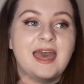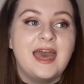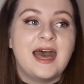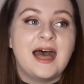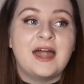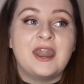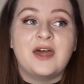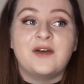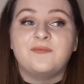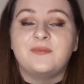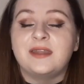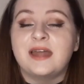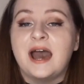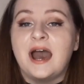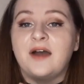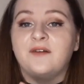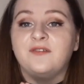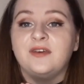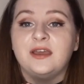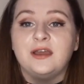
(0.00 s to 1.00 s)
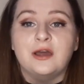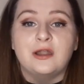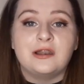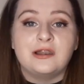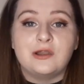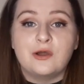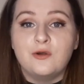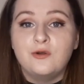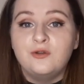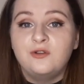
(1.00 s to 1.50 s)
and I've been having a
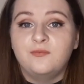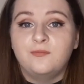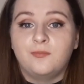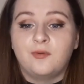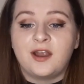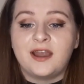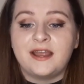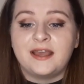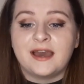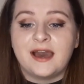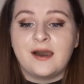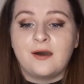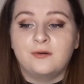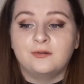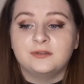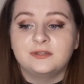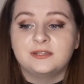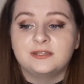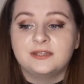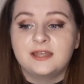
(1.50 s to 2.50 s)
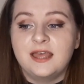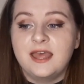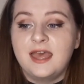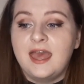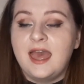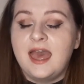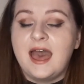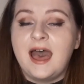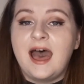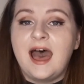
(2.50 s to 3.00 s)
load of breakouts,
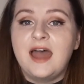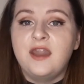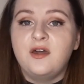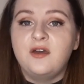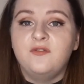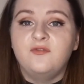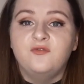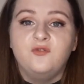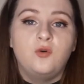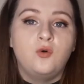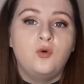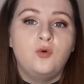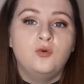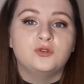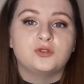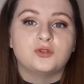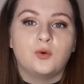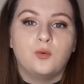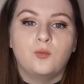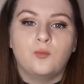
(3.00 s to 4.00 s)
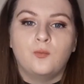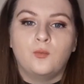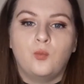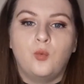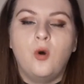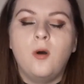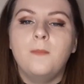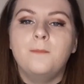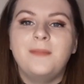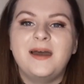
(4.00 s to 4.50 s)
and I thought,
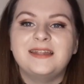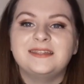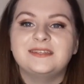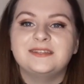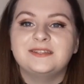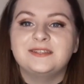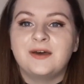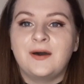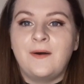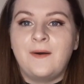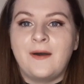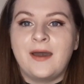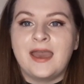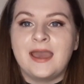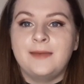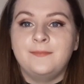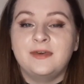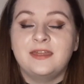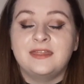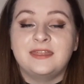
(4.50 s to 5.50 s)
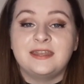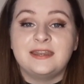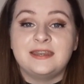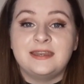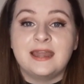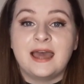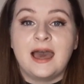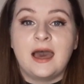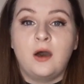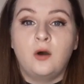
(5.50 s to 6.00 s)
what better time than
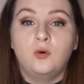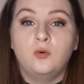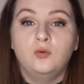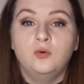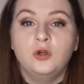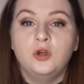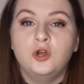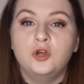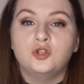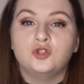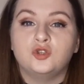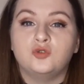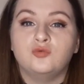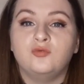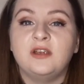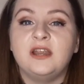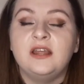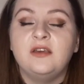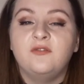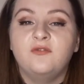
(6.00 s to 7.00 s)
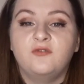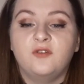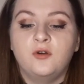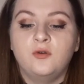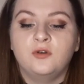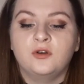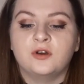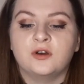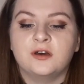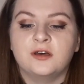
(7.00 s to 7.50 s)
now to really
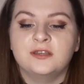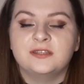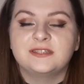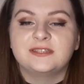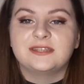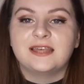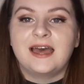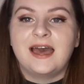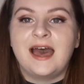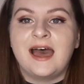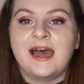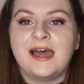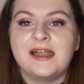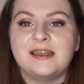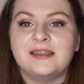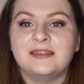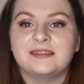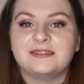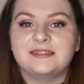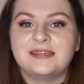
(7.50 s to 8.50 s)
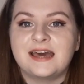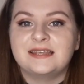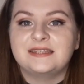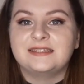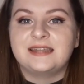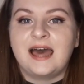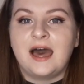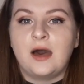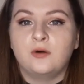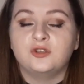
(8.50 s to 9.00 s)
focus and
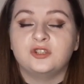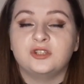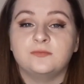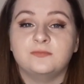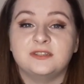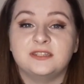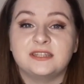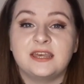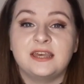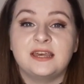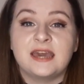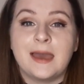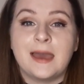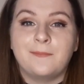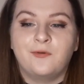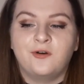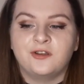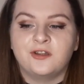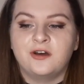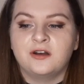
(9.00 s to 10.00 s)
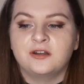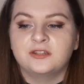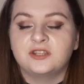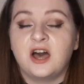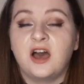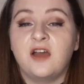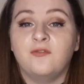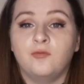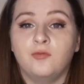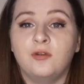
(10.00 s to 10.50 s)
test out some skincare products.
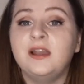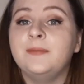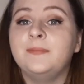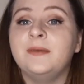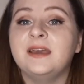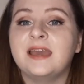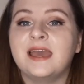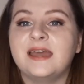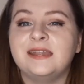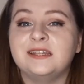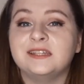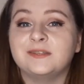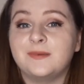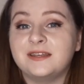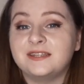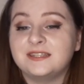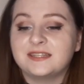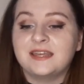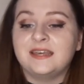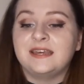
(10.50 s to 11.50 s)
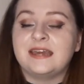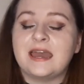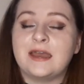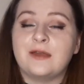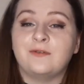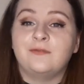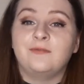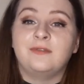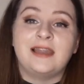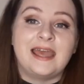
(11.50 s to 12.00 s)
I've really been getting into my
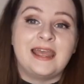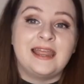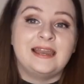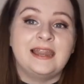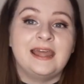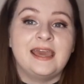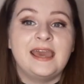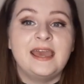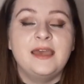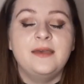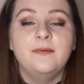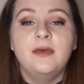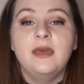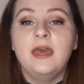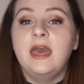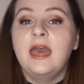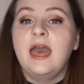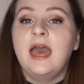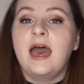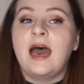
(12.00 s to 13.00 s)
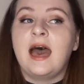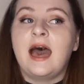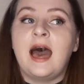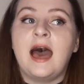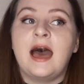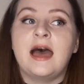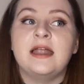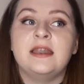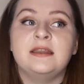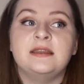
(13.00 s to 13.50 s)
skincare lately,
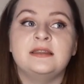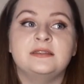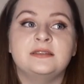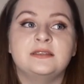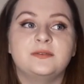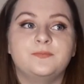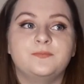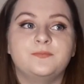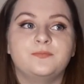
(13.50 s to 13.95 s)
and